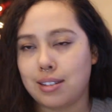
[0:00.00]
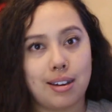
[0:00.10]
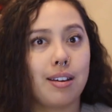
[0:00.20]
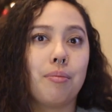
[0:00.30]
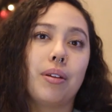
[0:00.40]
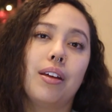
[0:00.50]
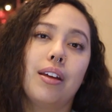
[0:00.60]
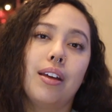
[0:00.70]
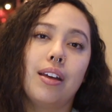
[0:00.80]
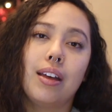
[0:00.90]
time.
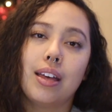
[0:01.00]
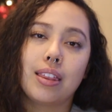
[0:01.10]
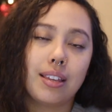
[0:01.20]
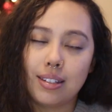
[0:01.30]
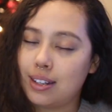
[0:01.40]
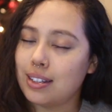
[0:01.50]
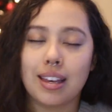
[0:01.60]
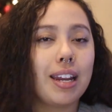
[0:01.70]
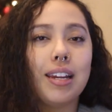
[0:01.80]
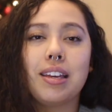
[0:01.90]
It doesn't
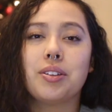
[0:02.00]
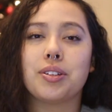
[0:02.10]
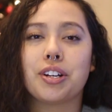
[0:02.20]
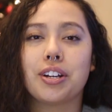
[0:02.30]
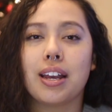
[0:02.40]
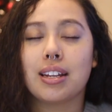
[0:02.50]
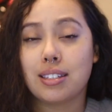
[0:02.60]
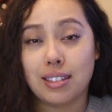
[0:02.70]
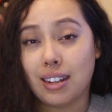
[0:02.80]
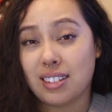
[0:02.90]
get any easier, and
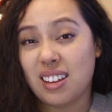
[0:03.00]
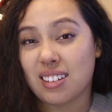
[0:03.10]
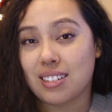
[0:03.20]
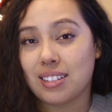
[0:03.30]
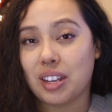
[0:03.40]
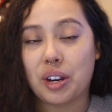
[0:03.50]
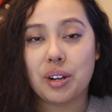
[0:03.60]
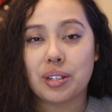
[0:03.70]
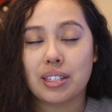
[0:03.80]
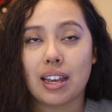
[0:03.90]
it sucks. It
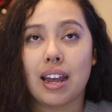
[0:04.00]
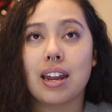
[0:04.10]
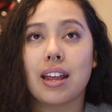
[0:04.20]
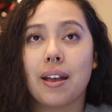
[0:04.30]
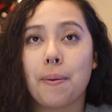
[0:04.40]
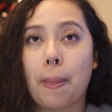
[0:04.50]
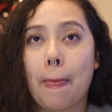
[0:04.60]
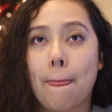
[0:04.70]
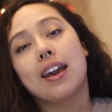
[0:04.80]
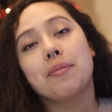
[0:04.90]
hurts, and
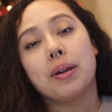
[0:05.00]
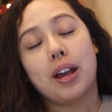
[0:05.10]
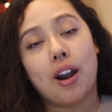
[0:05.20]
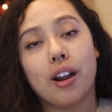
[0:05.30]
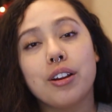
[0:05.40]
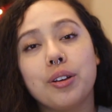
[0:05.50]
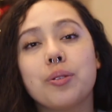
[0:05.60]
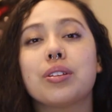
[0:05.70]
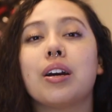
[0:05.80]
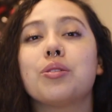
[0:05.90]
my heart
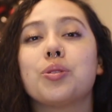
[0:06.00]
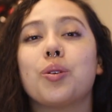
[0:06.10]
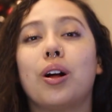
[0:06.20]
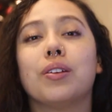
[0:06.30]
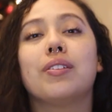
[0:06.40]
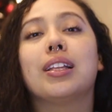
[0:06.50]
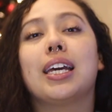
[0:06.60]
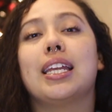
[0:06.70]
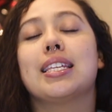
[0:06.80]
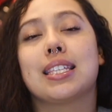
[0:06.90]
goes out to all of the
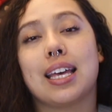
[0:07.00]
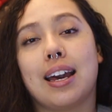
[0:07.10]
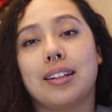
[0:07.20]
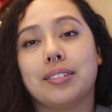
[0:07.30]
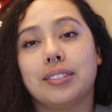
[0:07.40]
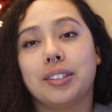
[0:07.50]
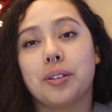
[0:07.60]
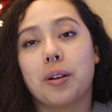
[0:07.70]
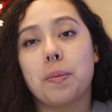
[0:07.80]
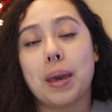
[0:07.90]
ladies that, you know,
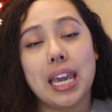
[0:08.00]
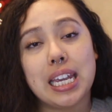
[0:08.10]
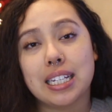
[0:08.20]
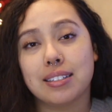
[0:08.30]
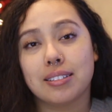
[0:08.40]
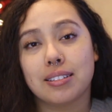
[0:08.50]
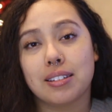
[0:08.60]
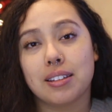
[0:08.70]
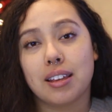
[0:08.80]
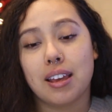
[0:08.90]
are in pain.
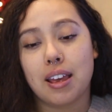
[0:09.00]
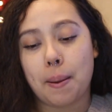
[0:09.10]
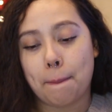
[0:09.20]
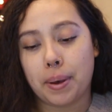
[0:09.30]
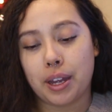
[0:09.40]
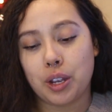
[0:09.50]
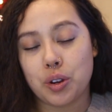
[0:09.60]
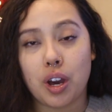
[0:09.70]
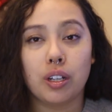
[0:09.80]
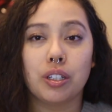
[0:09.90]
But you're
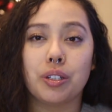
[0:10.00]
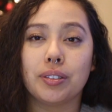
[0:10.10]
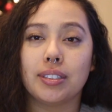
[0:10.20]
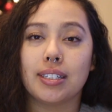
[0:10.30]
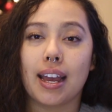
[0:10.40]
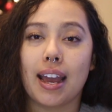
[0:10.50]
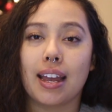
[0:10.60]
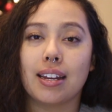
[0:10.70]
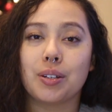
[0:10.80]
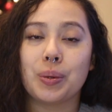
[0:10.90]
not alone,
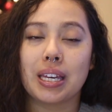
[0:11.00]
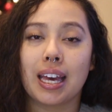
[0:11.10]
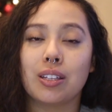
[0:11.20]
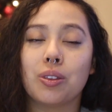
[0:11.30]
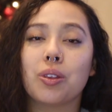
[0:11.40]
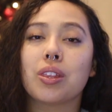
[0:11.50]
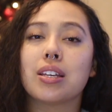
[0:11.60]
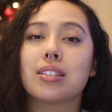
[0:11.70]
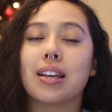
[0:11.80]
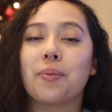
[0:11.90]
and we can get through
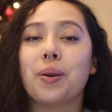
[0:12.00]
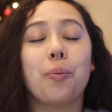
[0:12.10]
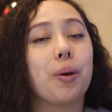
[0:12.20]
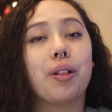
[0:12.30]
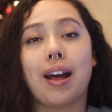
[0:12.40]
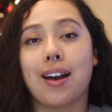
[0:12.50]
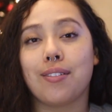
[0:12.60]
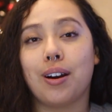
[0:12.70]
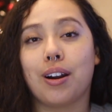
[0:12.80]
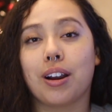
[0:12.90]
this, and we will have
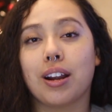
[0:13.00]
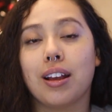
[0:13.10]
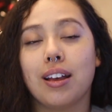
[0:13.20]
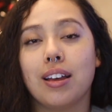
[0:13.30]
our